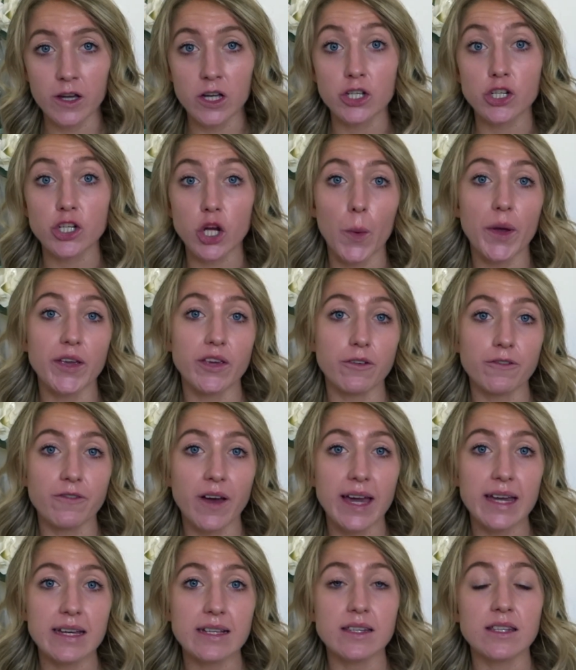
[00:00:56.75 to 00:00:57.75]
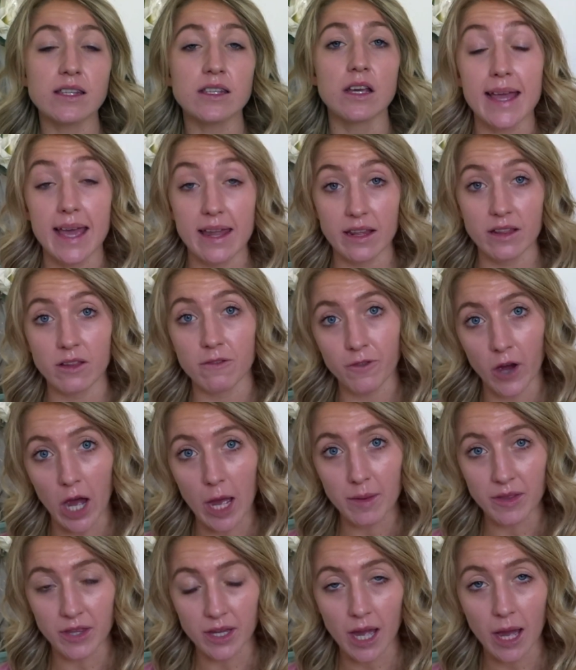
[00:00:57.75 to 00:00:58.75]
showing your face, getting the
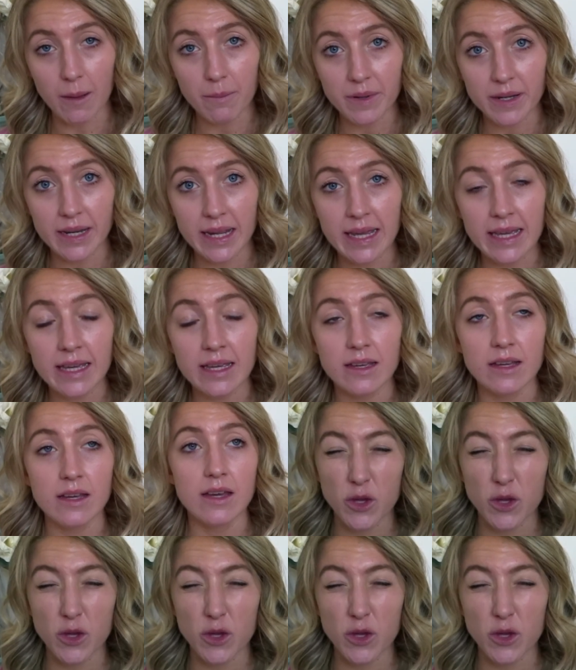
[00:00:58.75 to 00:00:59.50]
vibe of the company.